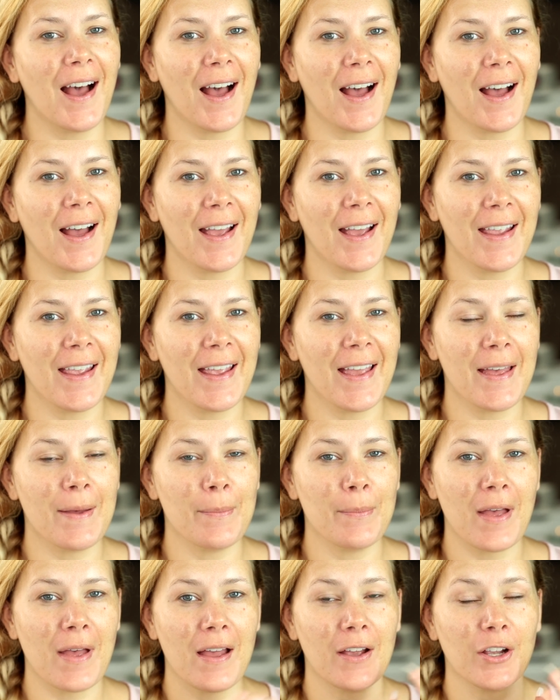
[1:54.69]
I
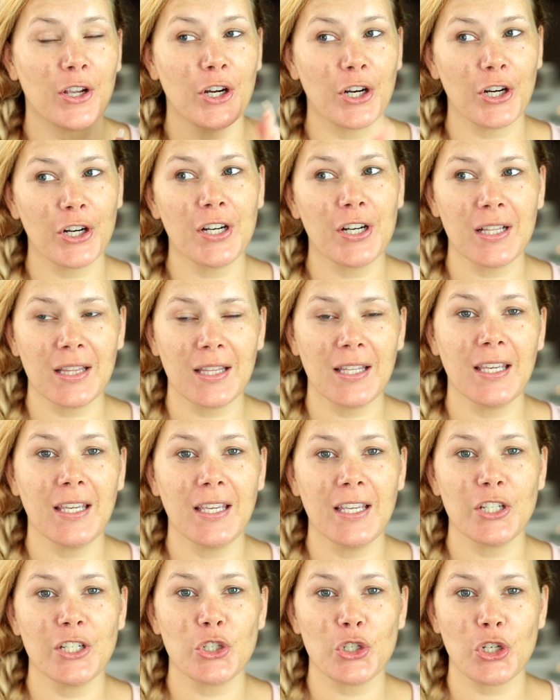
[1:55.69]
am
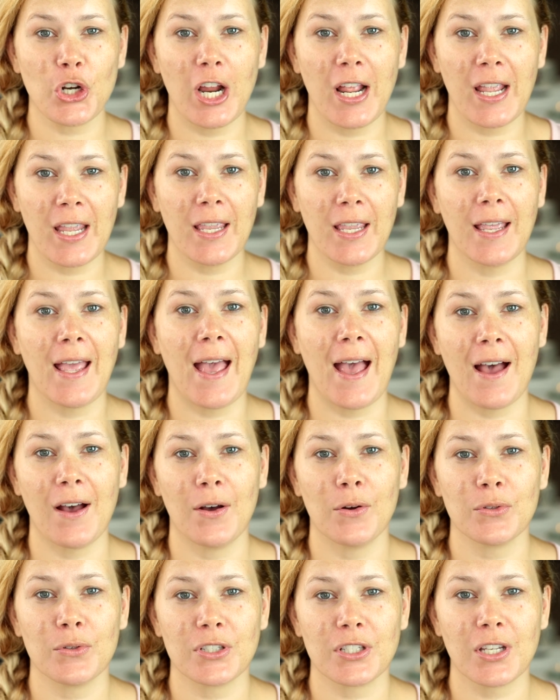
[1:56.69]
currently trying
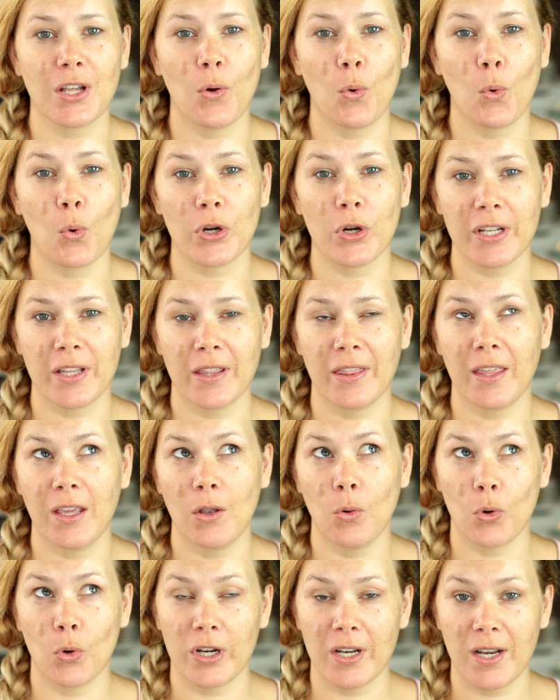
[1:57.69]
out
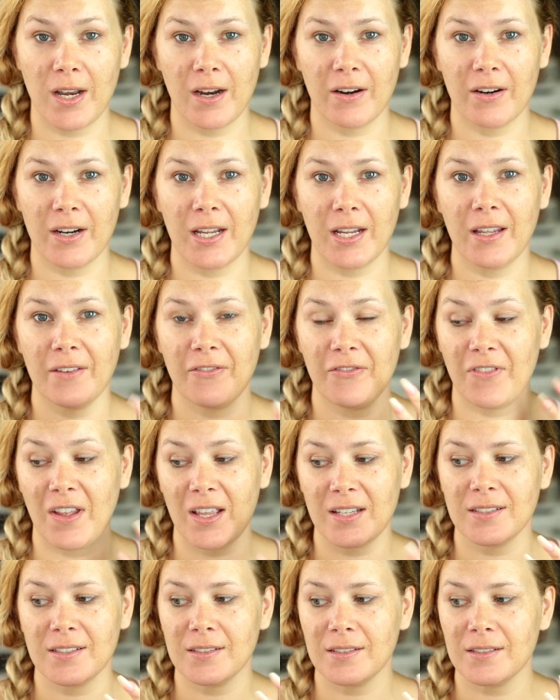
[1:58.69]
the Ordinary
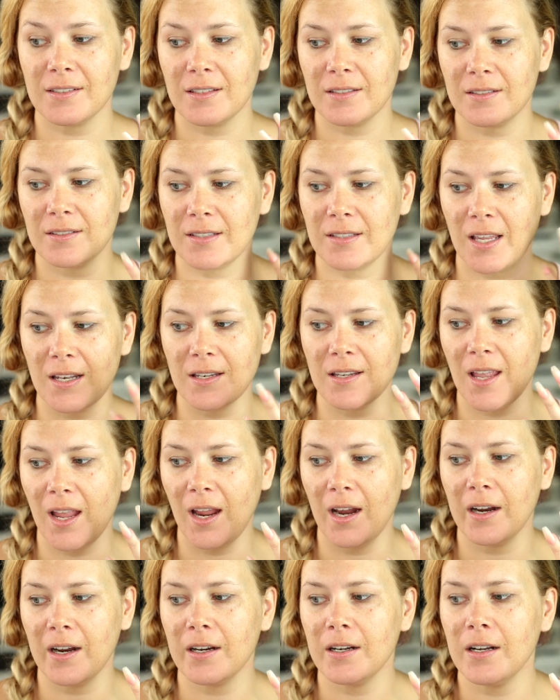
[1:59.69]
face
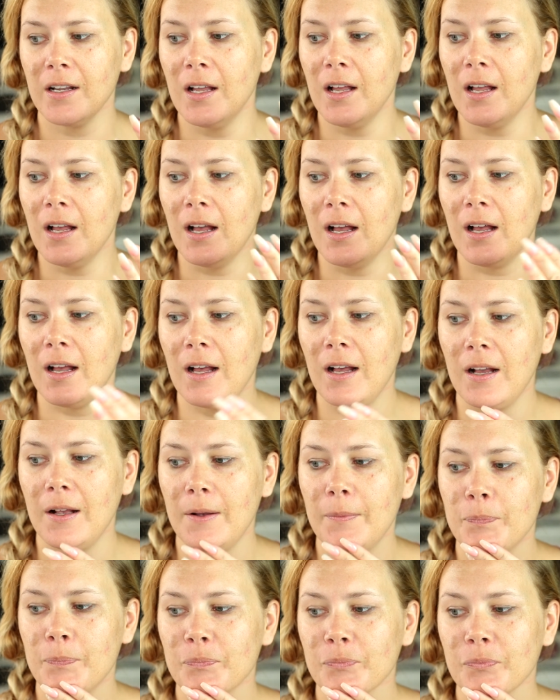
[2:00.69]
skincare.
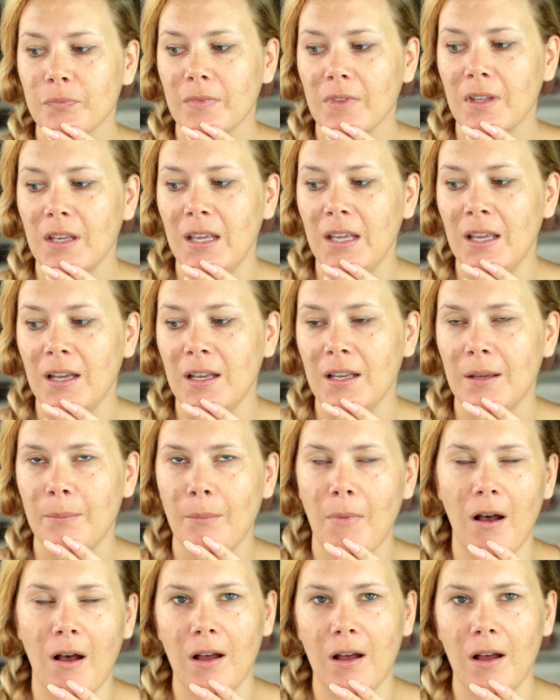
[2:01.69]
I am